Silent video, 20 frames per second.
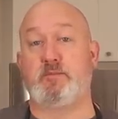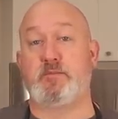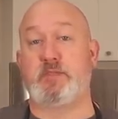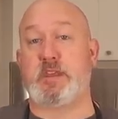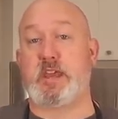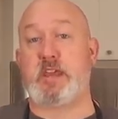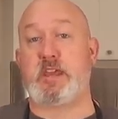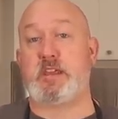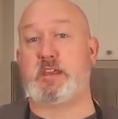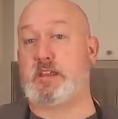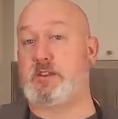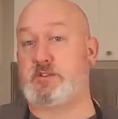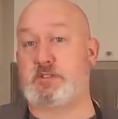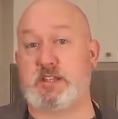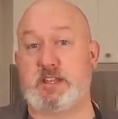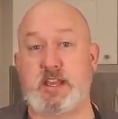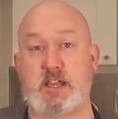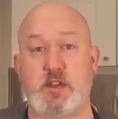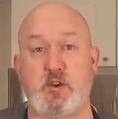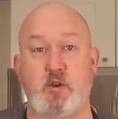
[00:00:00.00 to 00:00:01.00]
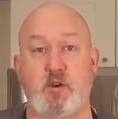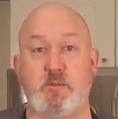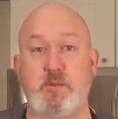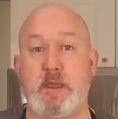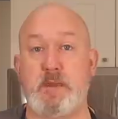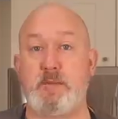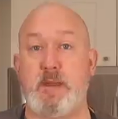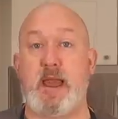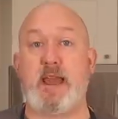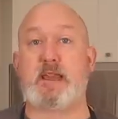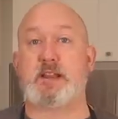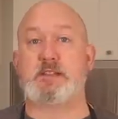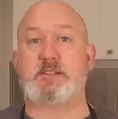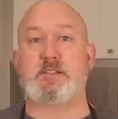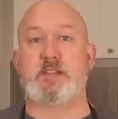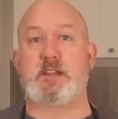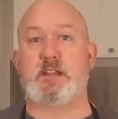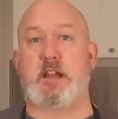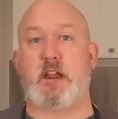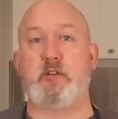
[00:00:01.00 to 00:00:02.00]
They used to get Gourmet
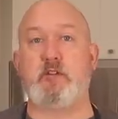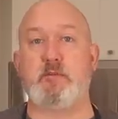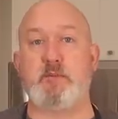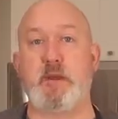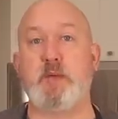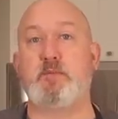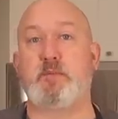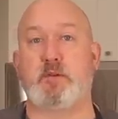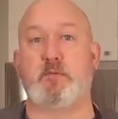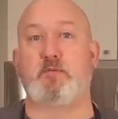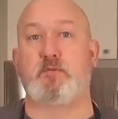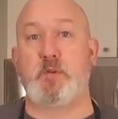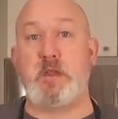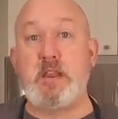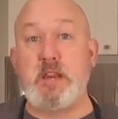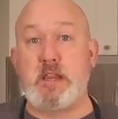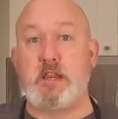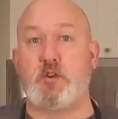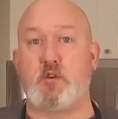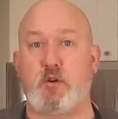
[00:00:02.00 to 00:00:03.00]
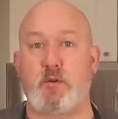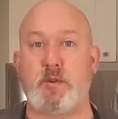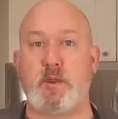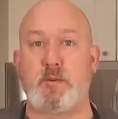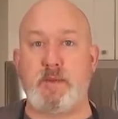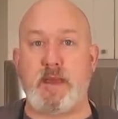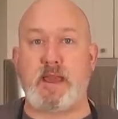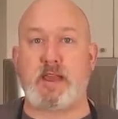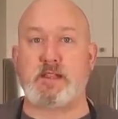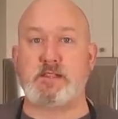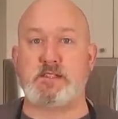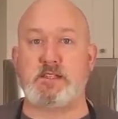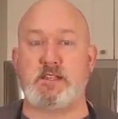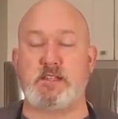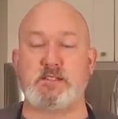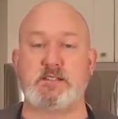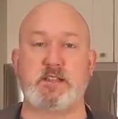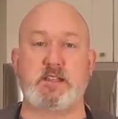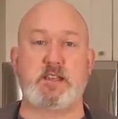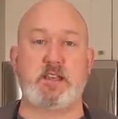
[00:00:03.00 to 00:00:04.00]
magazine. I remember reading Gourmet magazine
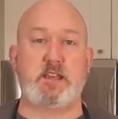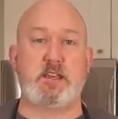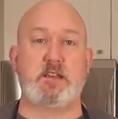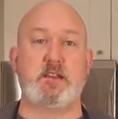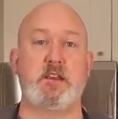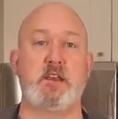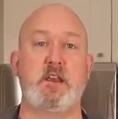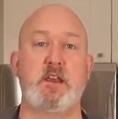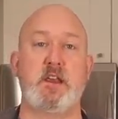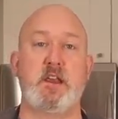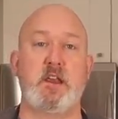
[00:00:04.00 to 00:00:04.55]
as a kid.